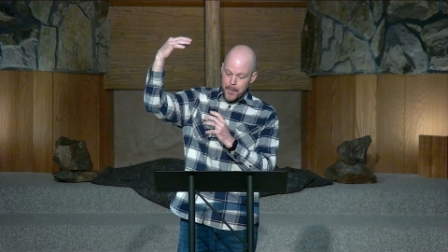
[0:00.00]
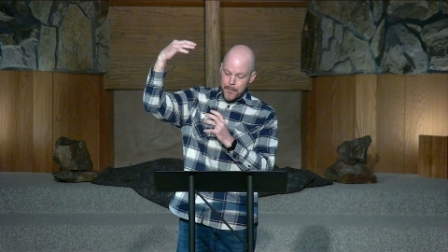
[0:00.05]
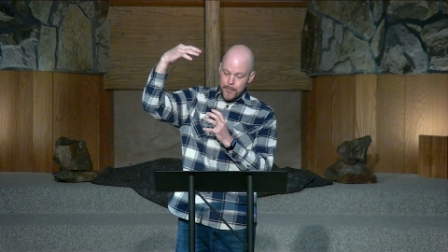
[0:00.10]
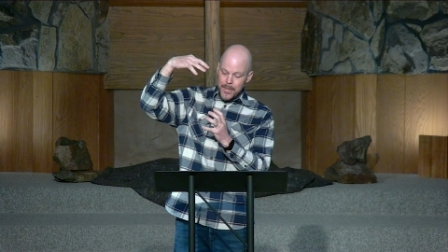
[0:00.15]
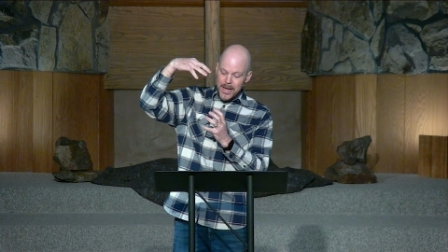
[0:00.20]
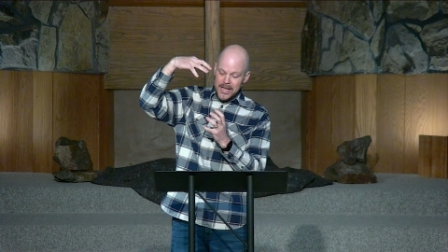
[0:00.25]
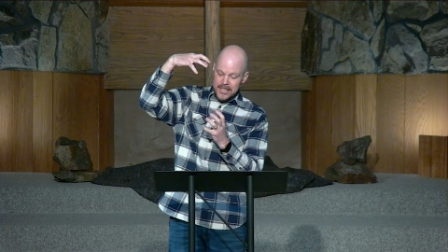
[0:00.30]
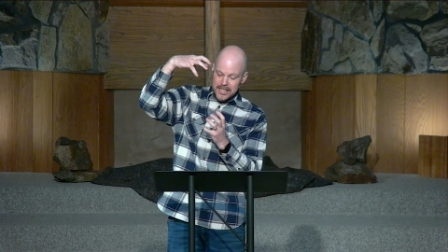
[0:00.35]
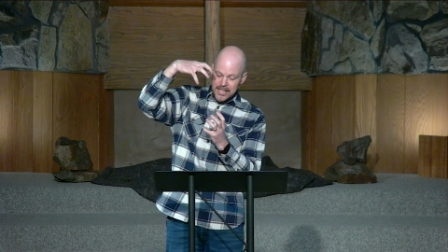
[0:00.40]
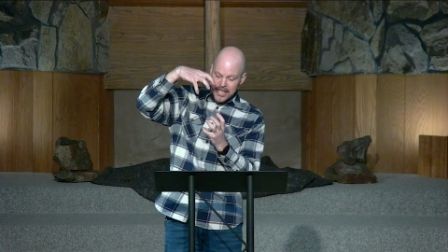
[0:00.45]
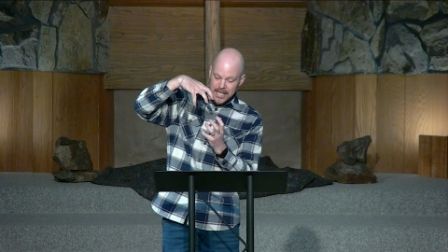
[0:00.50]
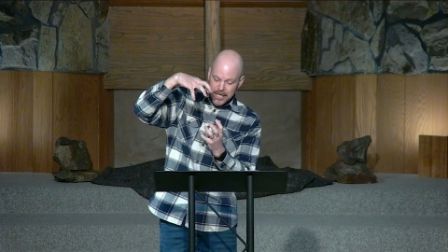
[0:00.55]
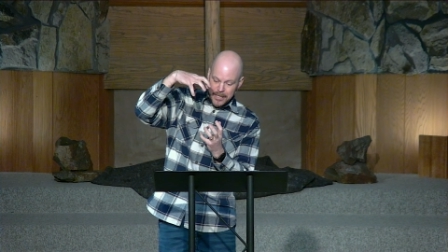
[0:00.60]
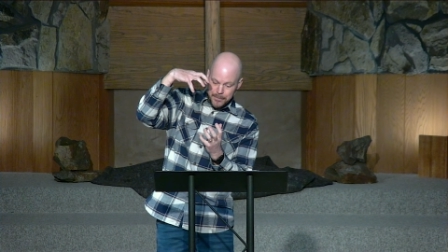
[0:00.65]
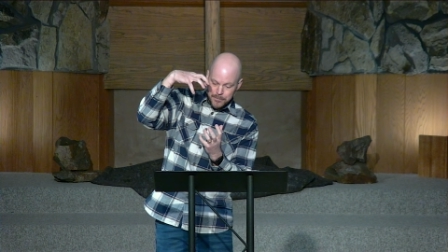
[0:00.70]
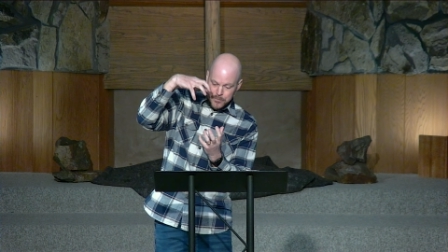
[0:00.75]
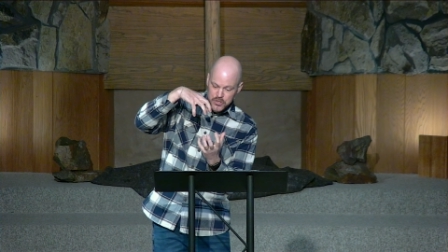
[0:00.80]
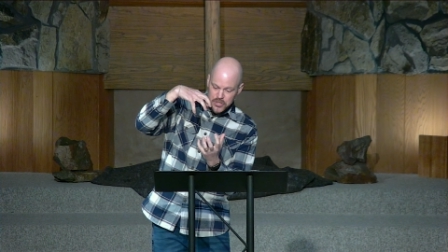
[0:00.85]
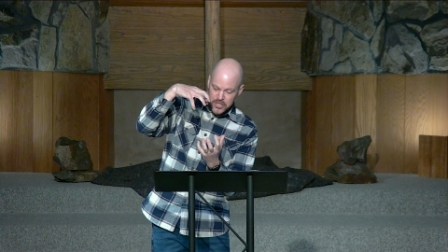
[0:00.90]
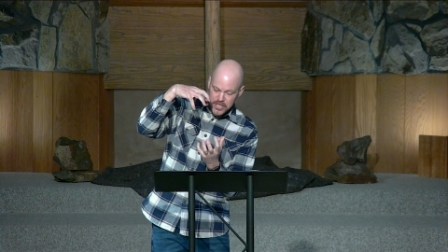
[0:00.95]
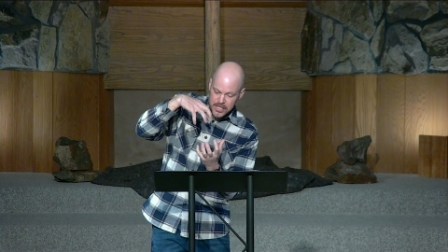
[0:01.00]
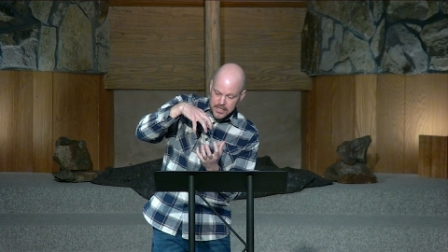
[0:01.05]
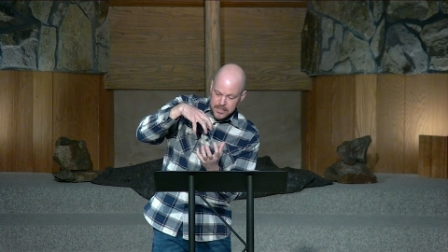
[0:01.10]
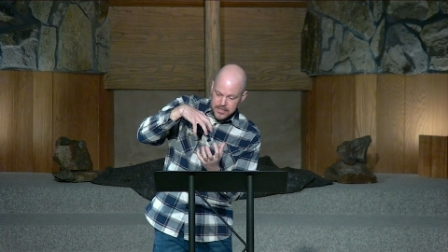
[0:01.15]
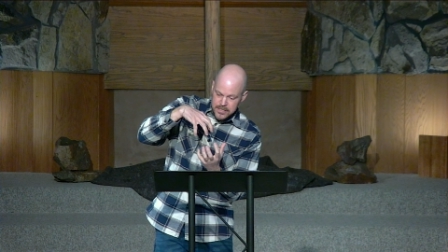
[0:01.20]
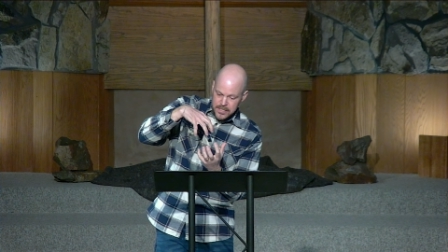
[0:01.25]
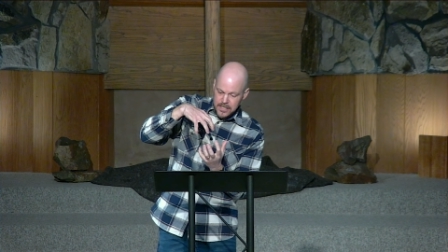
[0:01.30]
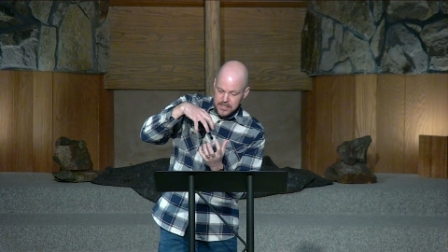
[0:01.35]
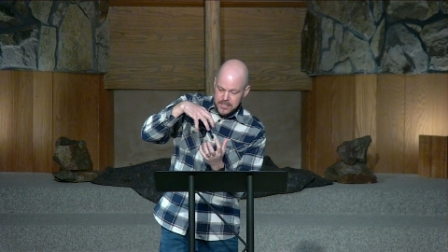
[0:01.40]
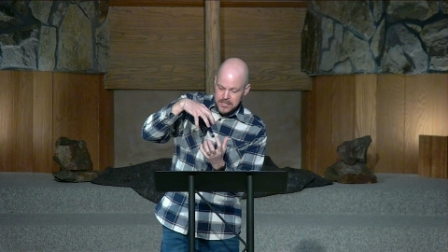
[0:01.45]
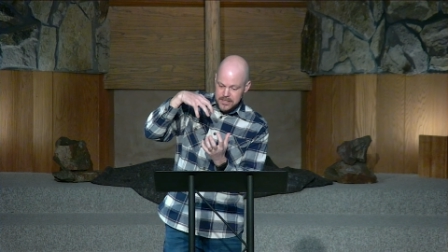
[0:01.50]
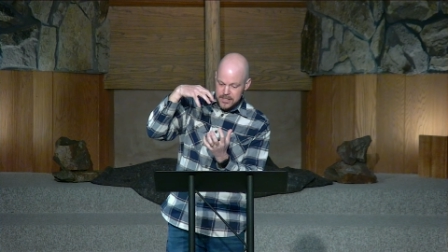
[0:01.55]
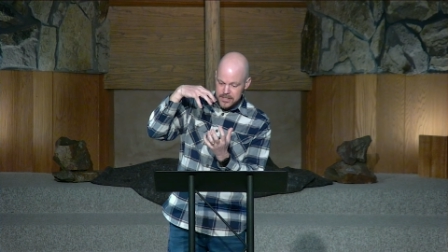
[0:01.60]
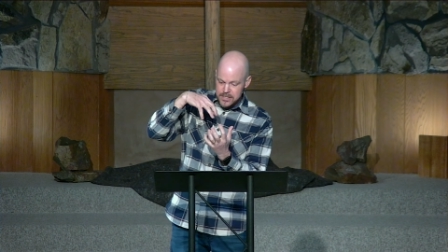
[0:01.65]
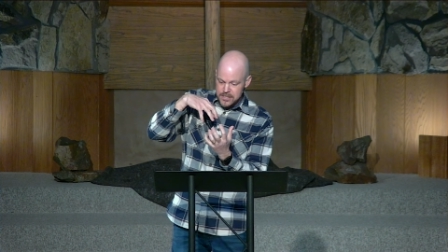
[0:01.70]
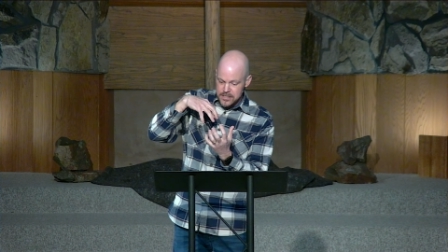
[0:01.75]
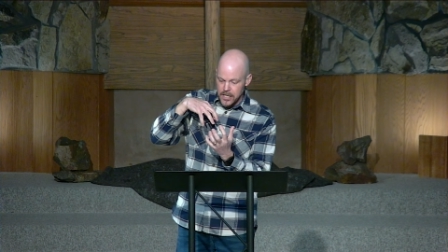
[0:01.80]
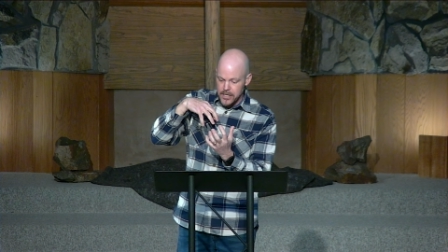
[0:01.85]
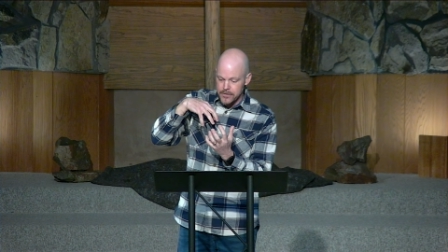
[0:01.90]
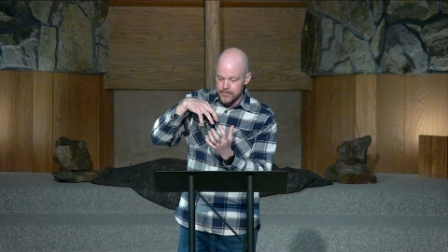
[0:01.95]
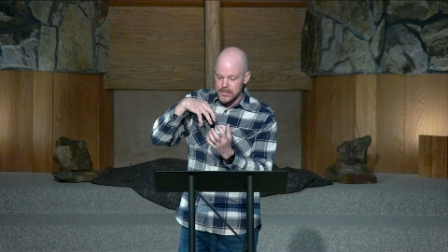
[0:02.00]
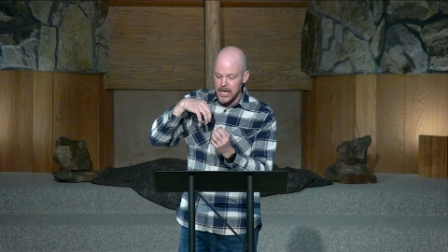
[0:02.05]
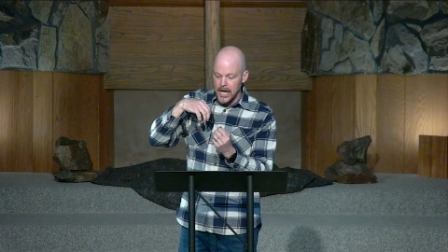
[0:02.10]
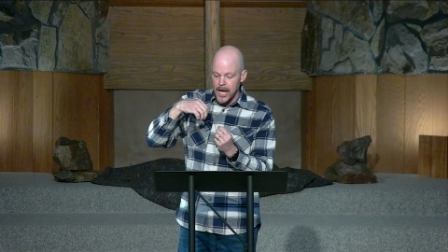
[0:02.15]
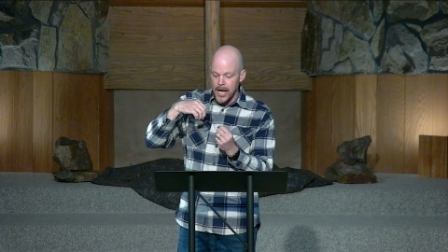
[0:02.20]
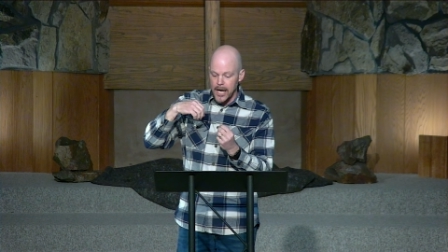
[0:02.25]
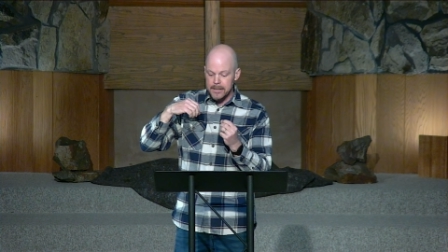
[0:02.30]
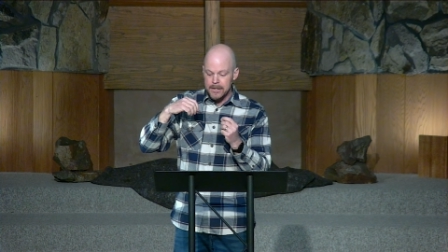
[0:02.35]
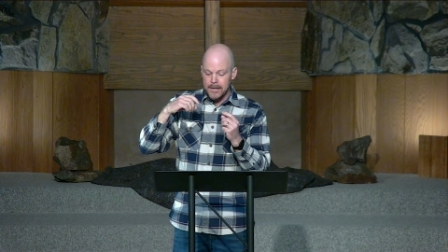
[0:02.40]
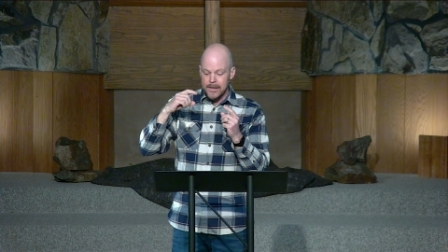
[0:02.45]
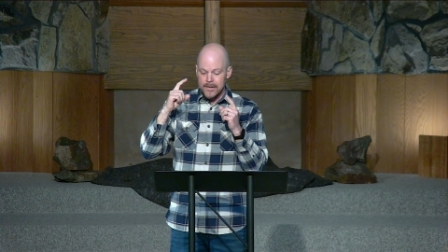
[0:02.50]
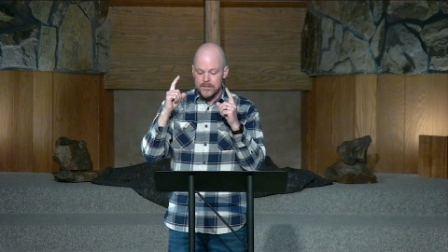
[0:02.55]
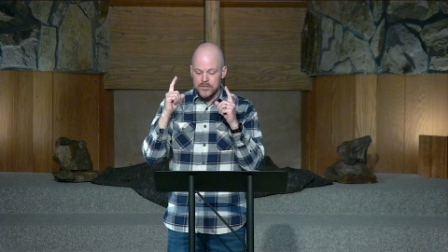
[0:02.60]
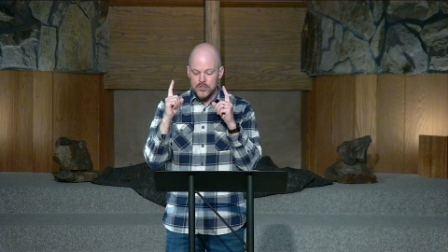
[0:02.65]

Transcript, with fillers: made him Jesus the son of God